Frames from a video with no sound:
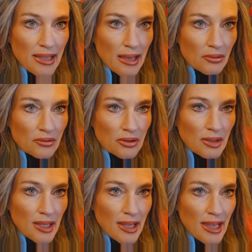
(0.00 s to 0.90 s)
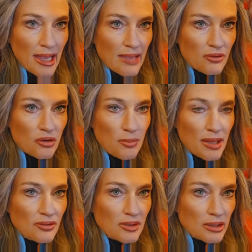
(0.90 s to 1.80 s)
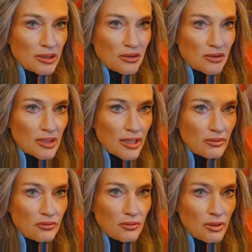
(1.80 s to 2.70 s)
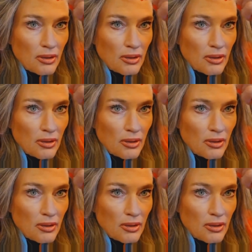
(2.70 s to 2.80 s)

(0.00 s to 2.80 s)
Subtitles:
out. And then you basically just kind of